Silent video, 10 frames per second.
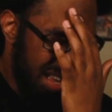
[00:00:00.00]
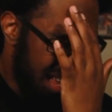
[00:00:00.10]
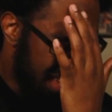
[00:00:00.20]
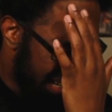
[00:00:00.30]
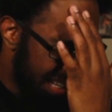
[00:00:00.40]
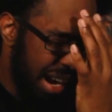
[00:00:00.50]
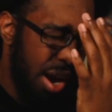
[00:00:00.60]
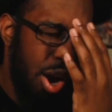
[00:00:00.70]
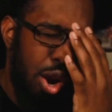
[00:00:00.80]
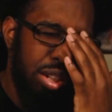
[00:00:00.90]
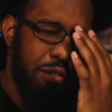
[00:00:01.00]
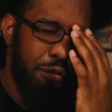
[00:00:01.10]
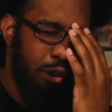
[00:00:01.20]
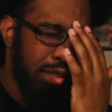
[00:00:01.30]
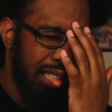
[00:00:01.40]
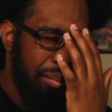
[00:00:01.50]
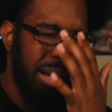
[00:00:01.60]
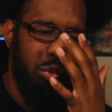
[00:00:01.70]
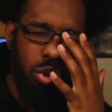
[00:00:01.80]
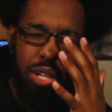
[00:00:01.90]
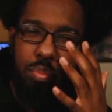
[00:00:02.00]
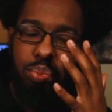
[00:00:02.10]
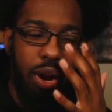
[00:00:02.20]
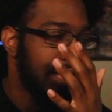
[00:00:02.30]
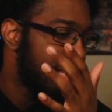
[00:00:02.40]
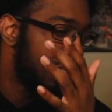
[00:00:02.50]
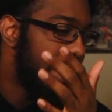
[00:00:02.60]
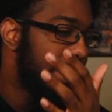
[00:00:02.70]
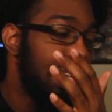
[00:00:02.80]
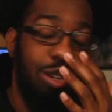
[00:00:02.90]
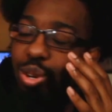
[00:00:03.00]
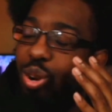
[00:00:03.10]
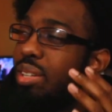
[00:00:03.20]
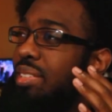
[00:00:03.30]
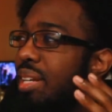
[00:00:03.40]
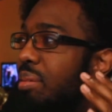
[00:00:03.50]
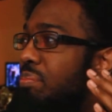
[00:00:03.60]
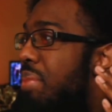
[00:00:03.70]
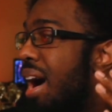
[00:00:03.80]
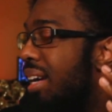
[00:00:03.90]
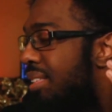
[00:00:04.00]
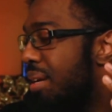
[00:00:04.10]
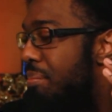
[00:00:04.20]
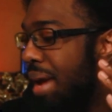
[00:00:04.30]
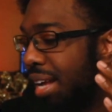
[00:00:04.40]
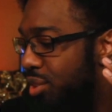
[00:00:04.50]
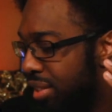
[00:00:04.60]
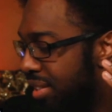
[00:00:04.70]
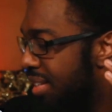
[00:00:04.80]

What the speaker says: And again, I heard it the first time, like really processing. He said lost in a box like magic.